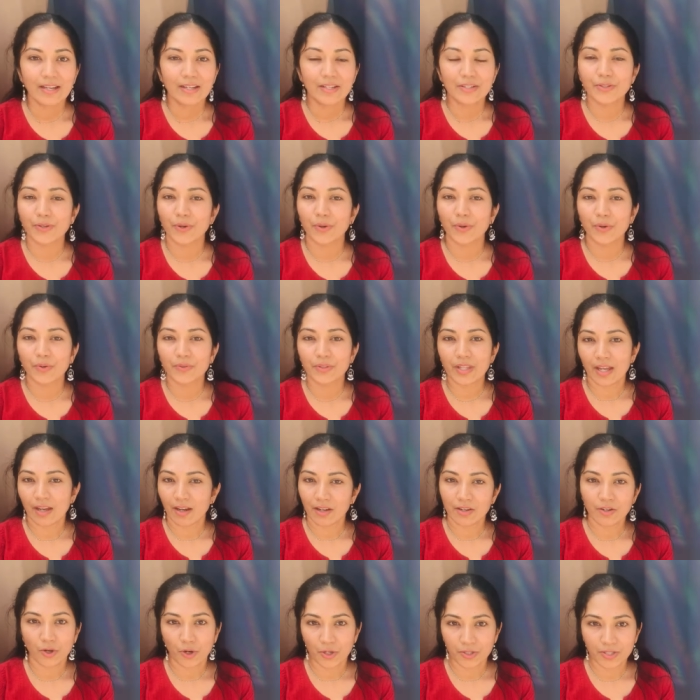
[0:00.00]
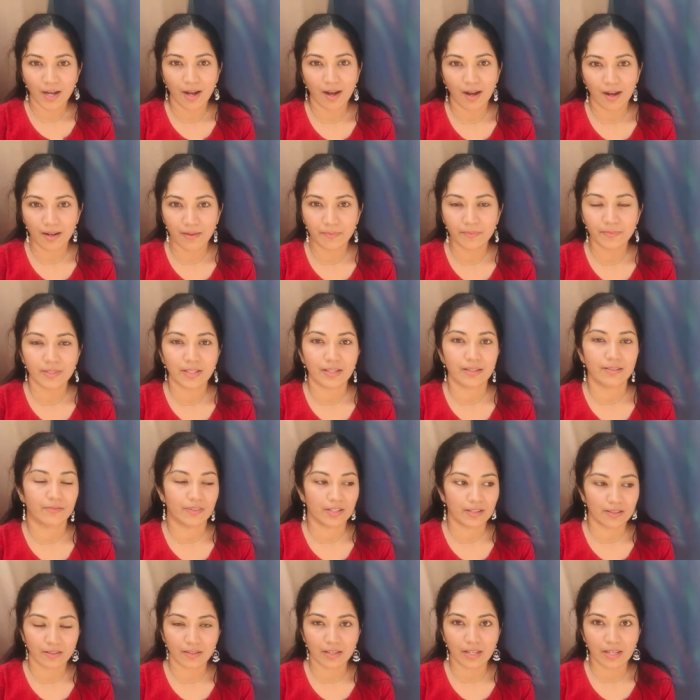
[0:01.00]
so they are not harmed
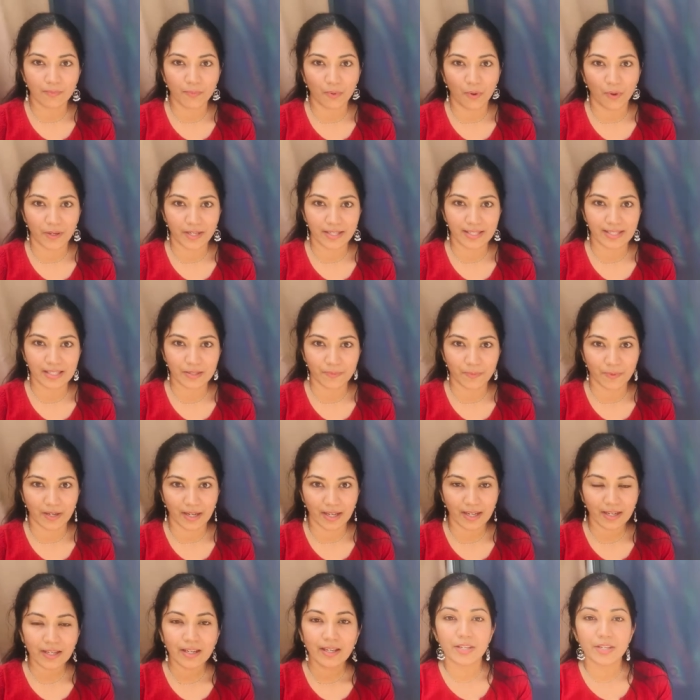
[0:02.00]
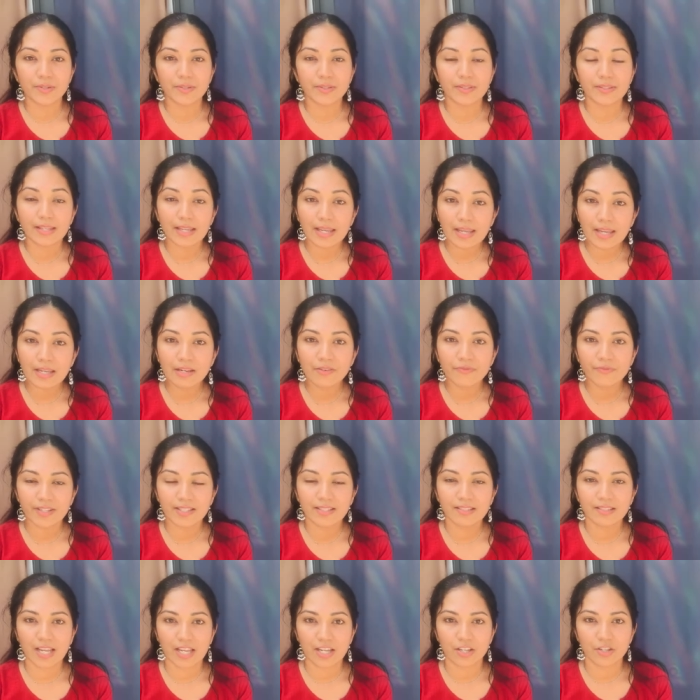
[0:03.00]
with neem oil spray. When you see
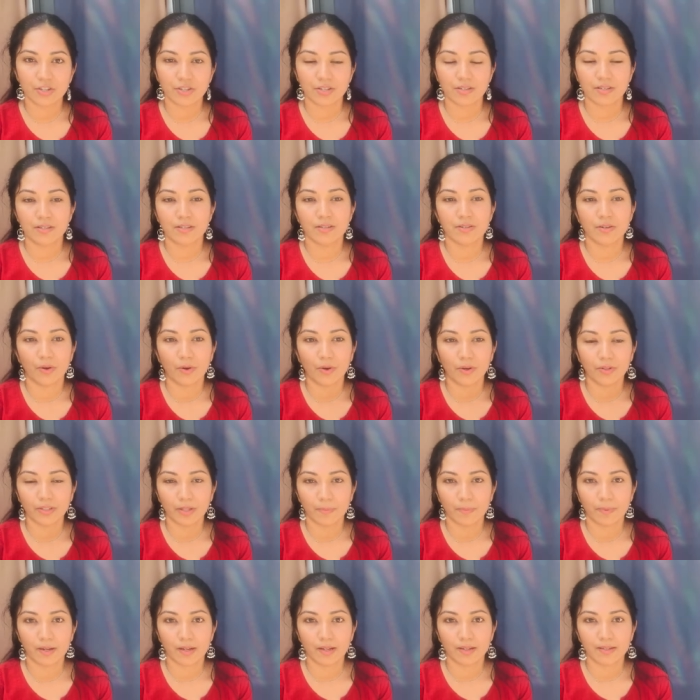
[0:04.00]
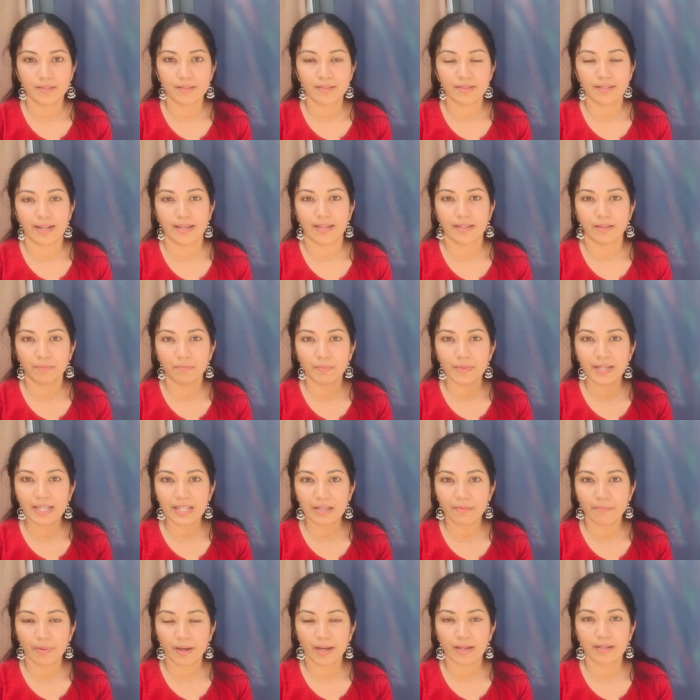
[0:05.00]
infestation on the plants like
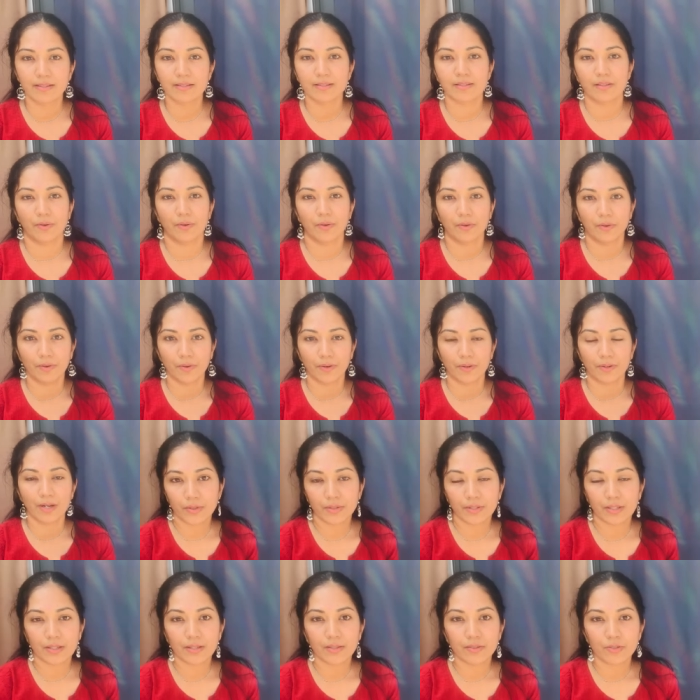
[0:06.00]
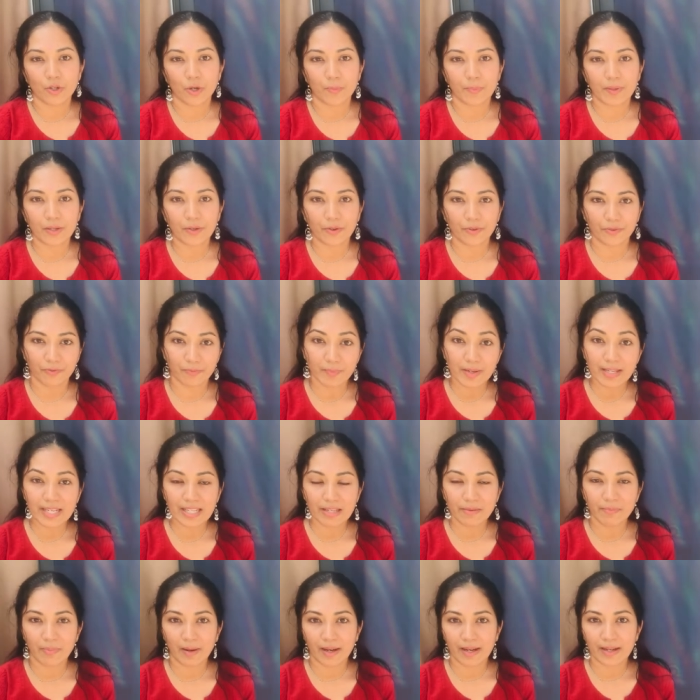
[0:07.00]
mealybugs or on the topic of
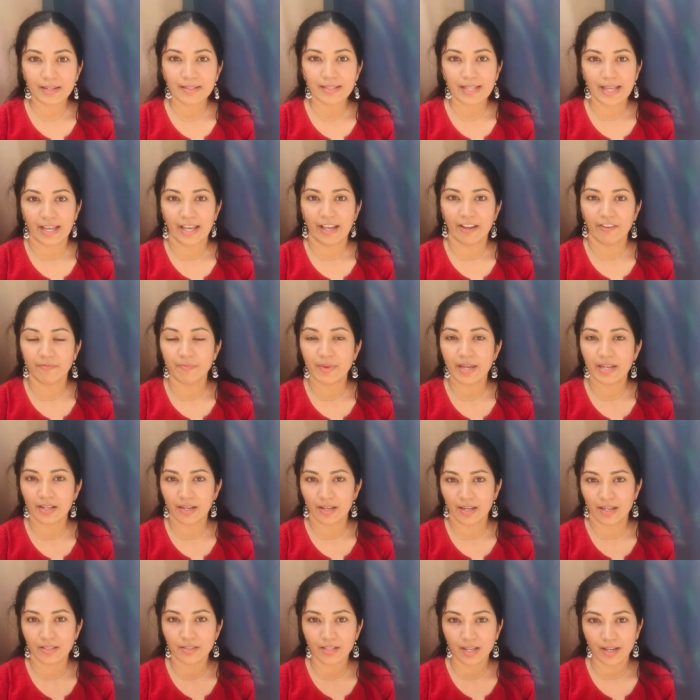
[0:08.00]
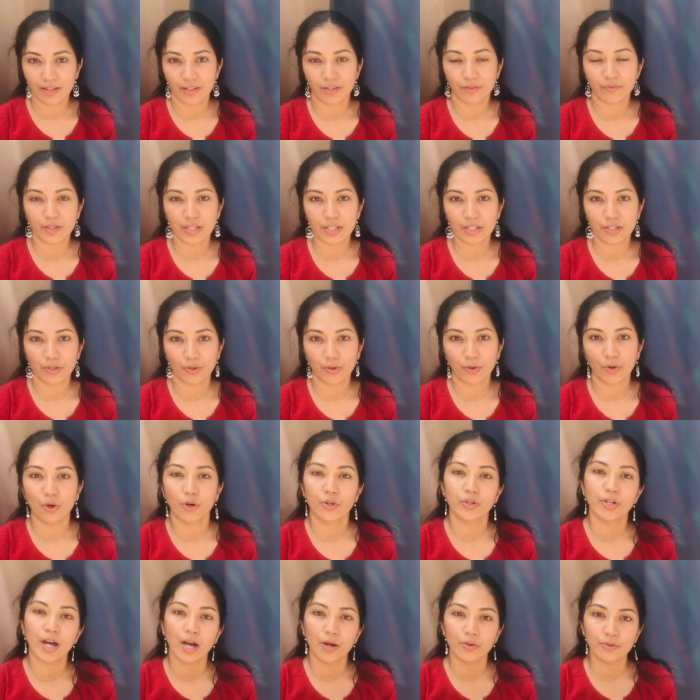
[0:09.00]
mealybugs, I have made an entire video
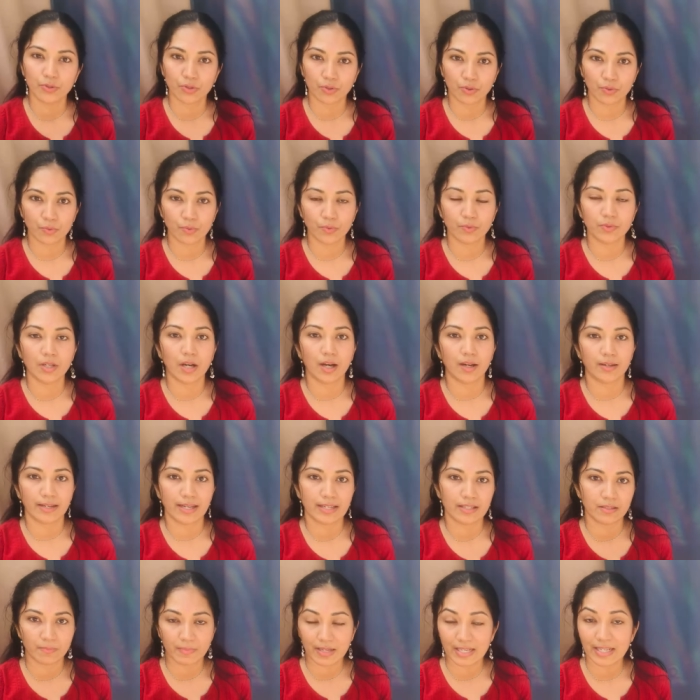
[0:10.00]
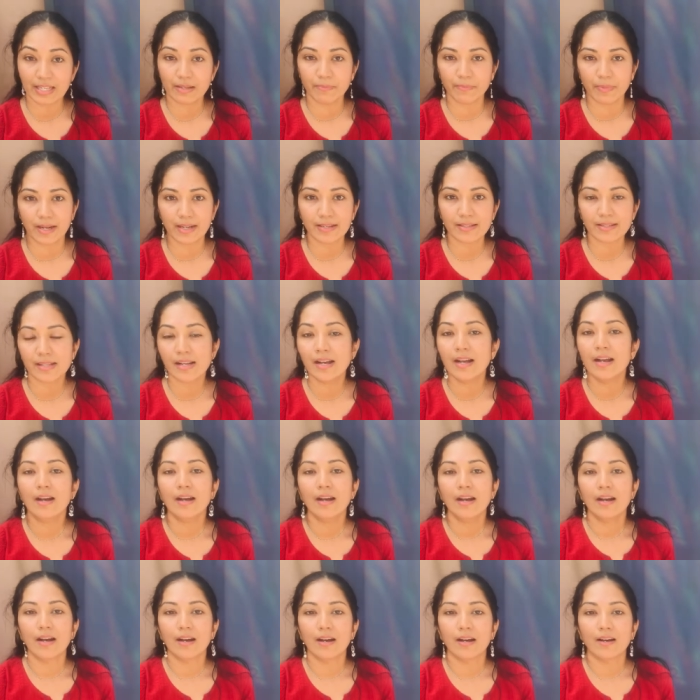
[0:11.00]
on how to target mealybugs.
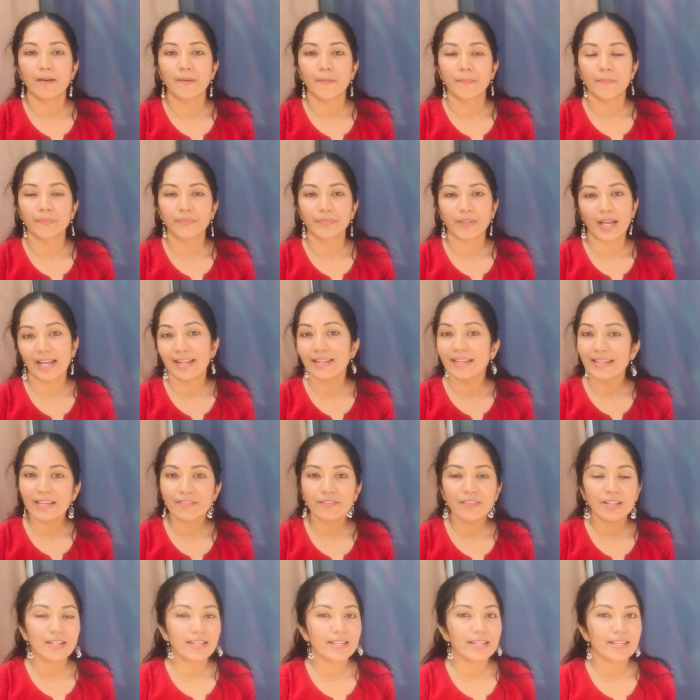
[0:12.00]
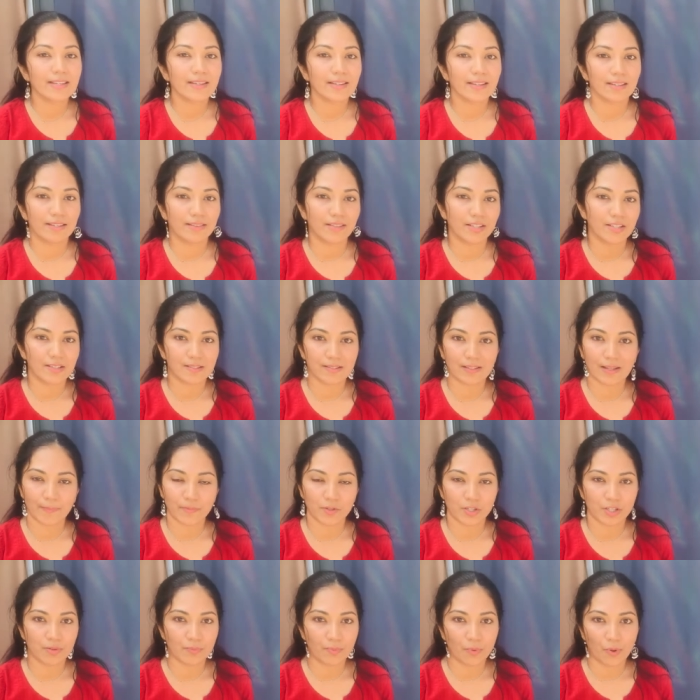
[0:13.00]
Um, I'll leave the link in the
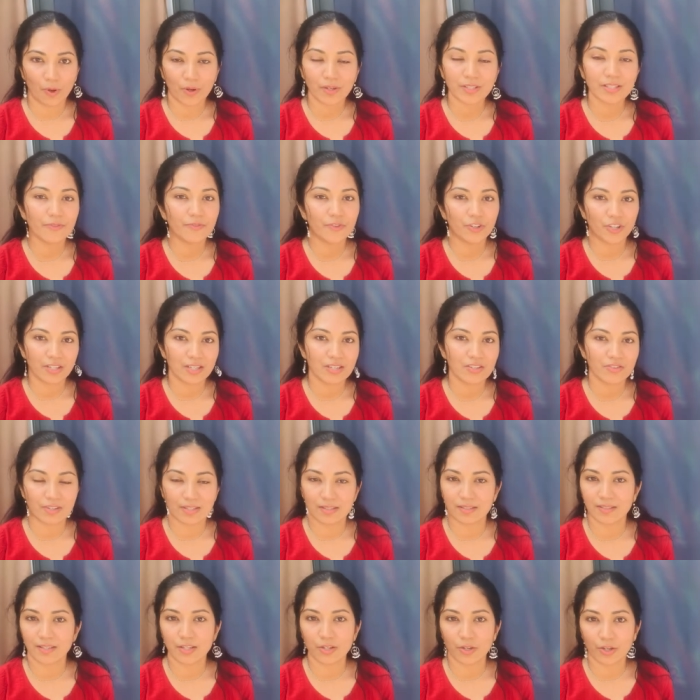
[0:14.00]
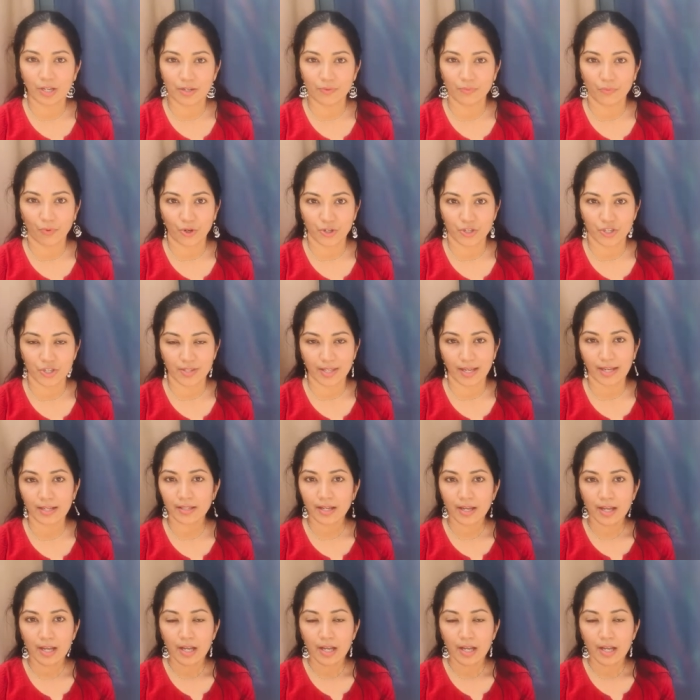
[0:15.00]
description box. If you're interested, you can watch that.